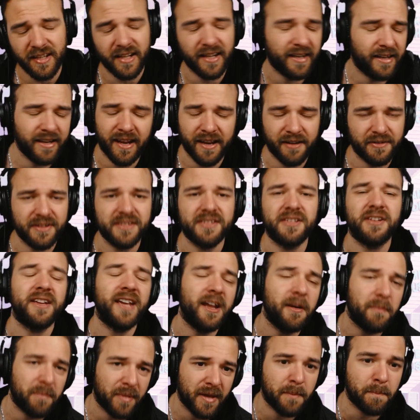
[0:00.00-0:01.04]
Anyway, so you
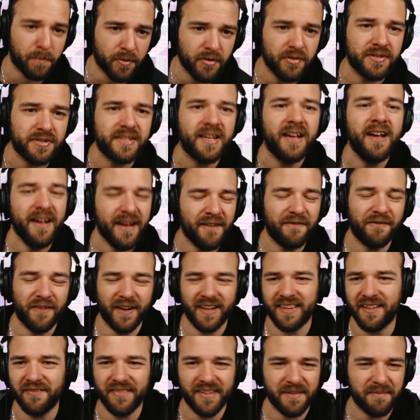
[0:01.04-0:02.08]
get a big boost,
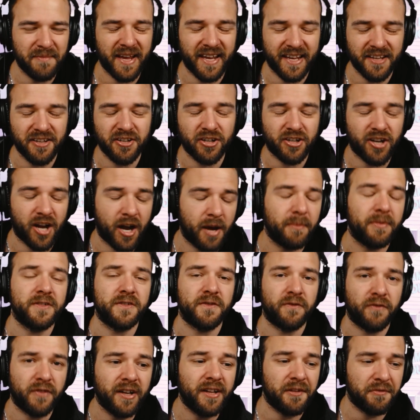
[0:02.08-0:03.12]
effectively making your combos
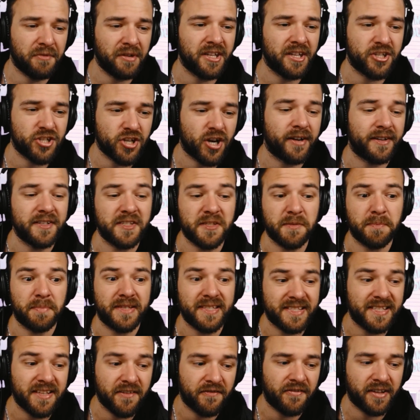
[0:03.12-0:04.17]
really, really chunky
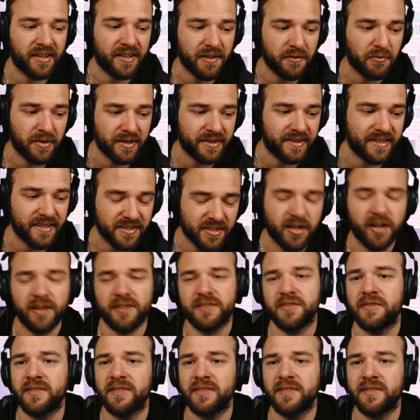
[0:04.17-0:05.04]
specifically with this card.